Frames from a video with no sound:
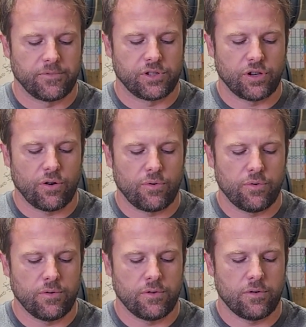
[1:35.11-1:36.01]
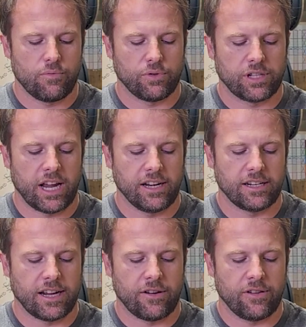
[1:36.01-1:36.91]
So we'll tighten
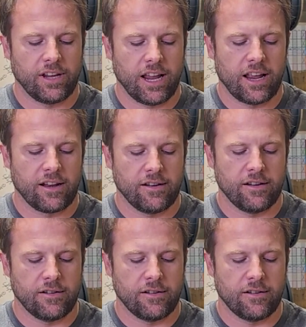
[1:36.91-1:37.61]
it down on the end,